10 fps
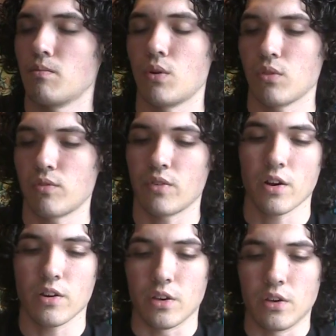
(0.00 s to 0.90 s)
both
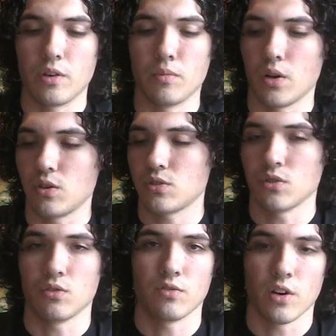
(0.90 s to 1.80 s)
very good but
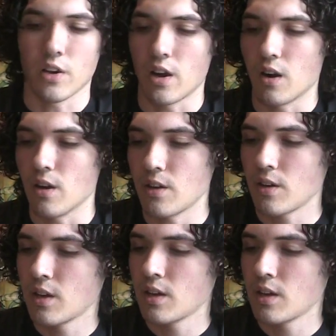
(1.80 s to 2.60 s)
also very hard.